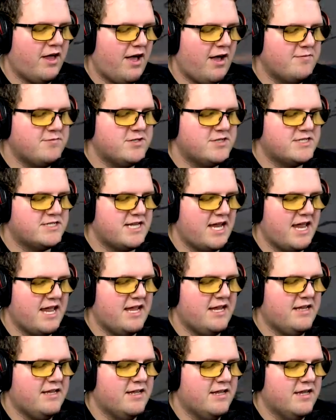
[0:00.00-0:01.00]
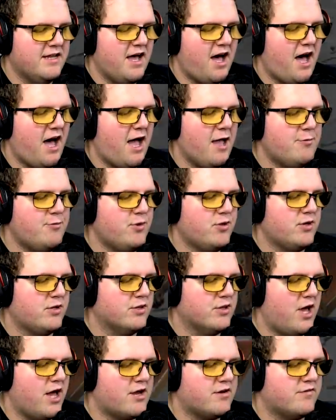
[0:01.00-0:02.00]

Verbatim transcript: I'm just saying I put a lot